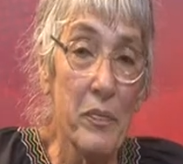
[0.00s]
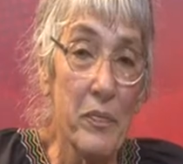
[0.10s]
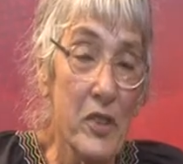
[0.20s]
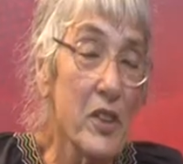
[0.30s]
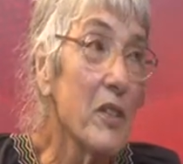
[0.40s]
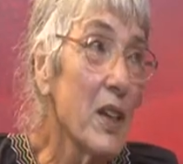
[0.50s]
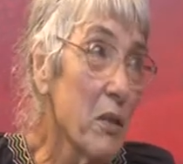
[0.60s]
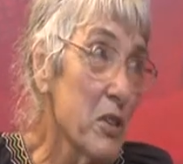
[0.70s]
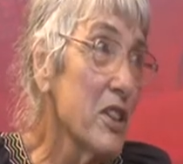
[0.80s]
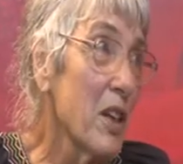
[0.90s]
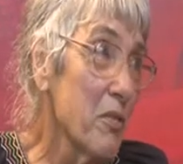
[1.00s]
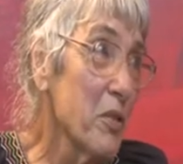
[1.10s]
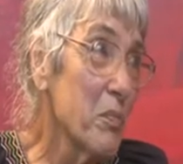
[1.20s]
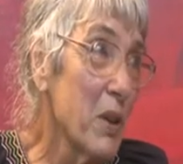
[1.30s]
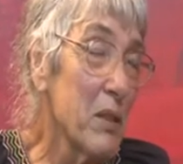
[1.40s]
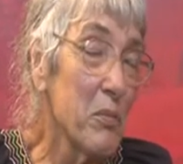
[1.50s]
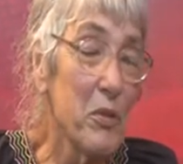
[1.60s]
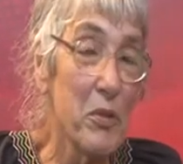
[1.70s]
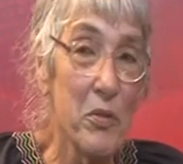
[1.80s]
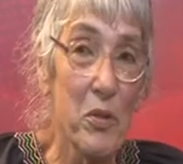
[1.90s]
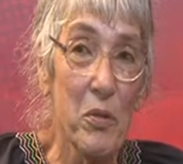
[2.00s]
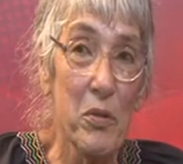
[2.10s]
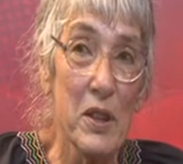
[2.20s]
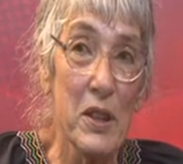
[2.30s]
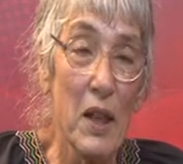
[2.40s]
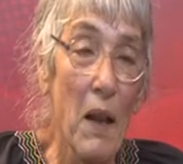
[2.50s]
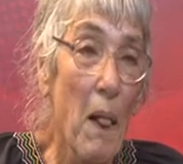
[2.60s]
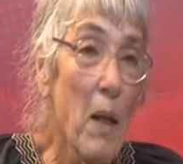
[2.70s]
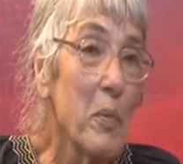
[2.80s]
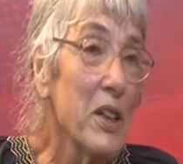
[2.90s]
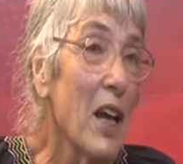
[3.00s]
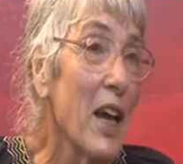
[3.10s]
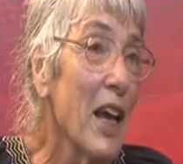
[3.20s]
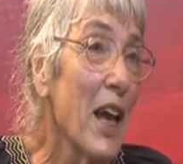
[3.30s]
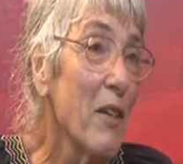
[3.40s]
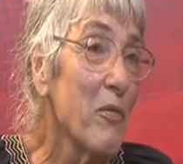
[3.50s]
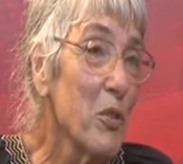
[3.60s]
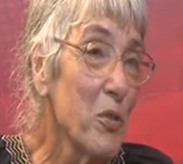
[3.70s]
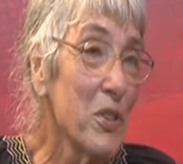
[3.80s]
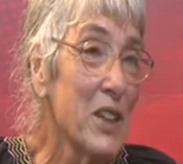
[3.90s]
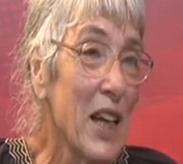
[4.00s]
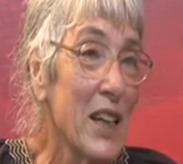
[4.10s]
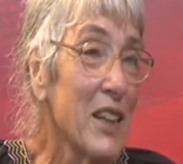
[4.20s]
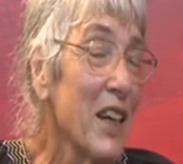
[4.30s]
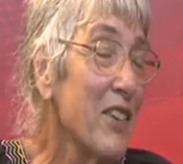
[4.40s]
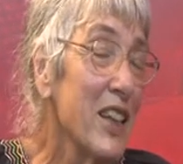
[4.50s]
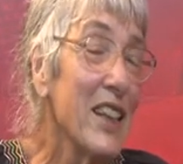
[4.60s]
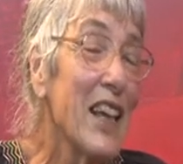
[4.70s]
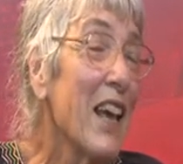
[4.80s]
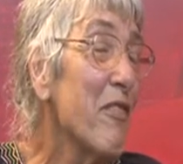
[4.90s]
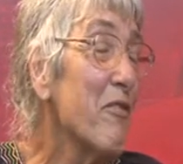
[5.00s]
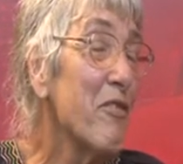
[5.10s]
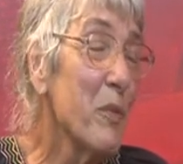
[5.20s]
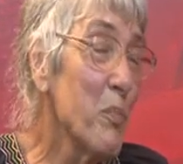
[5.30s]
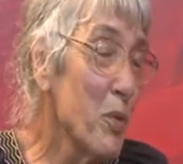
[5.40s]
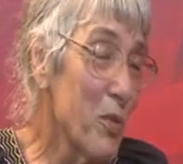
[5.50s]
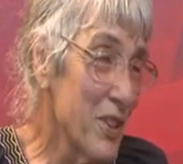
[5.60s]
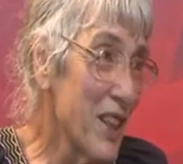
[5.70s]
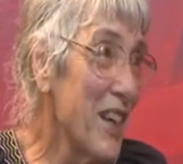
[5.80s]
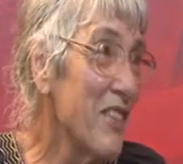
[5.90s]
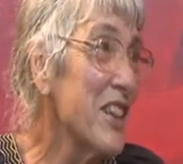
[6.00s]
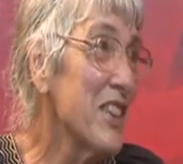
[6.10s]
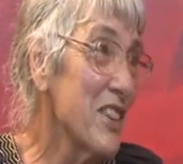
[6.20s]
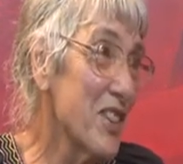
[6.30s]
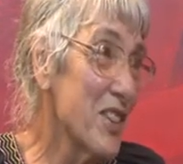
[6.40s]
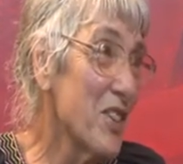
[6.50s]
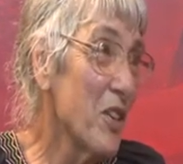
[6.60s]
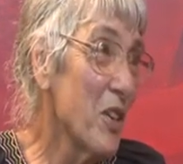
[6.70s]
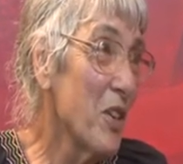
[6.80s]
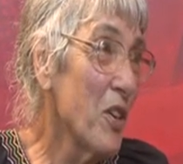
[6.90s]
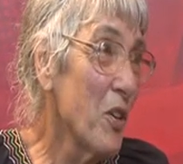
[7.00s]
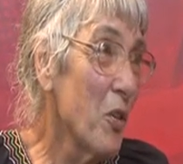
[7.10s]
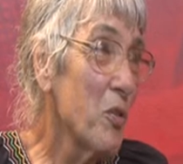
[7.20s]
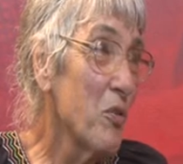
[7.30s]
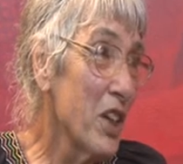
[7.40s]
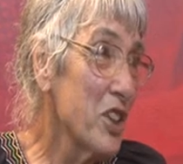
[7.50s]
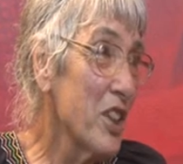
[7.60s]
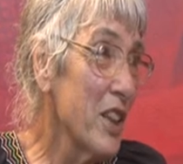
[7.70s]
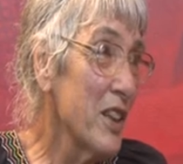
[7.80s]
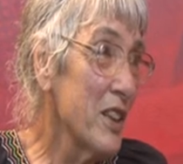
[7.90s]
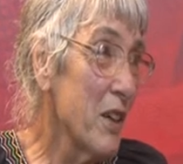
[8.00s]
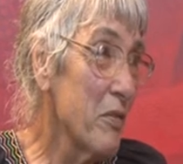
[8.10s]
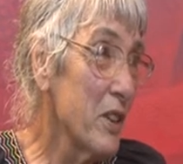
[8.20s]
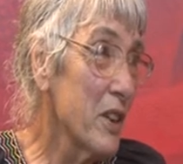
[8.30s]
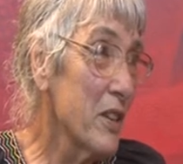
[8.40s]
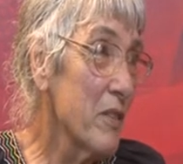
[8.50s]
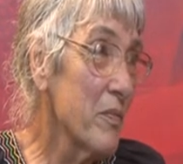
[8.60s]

so there was stuff on Padmore, of course. But I have looked at, I think, every book there is on Russia and Africa.